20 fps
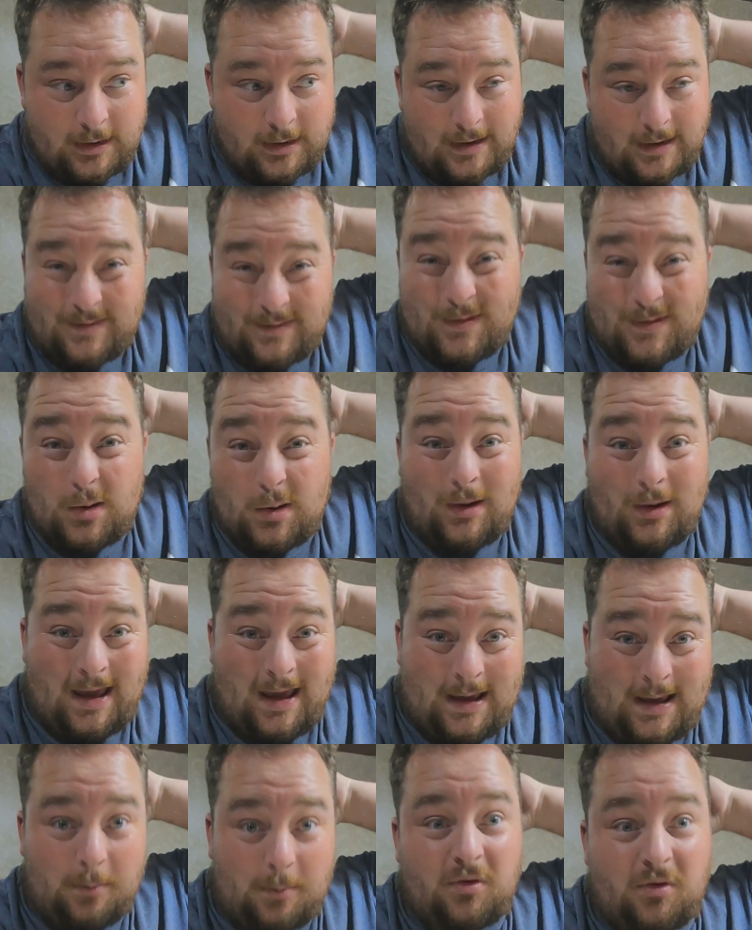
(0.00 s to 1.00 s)
Not the video
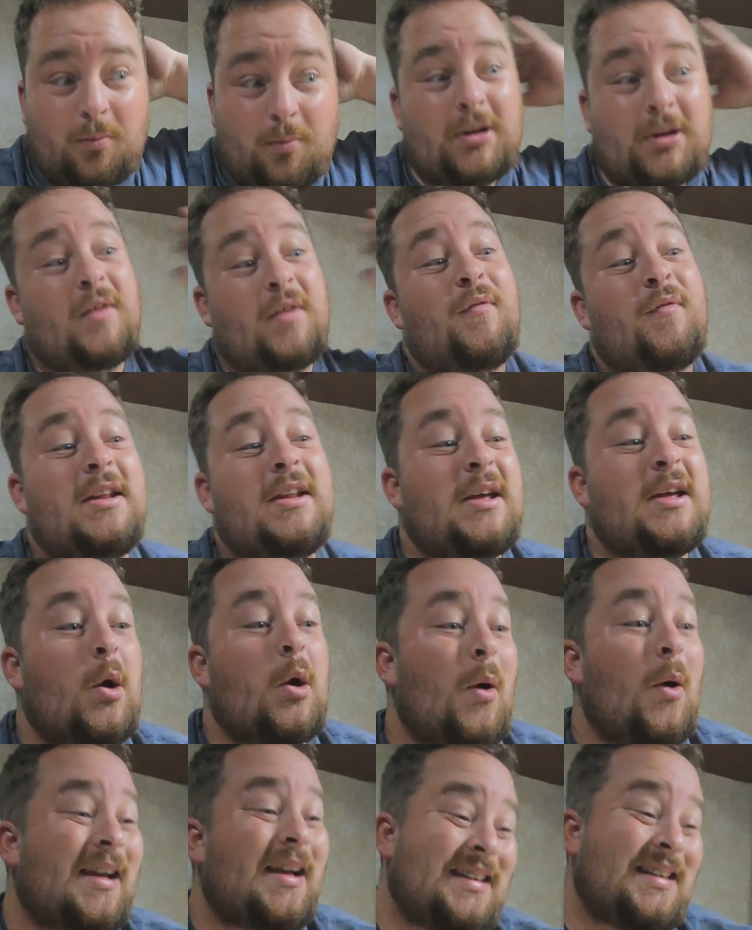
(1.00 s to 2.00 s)
games, but the
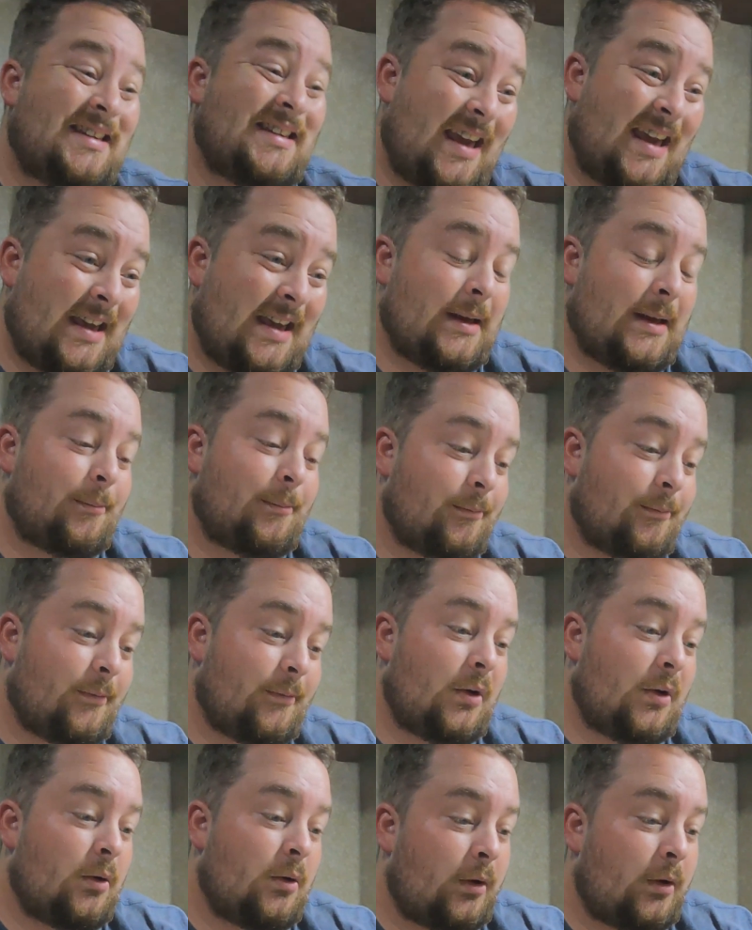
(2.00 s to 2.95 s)
video game.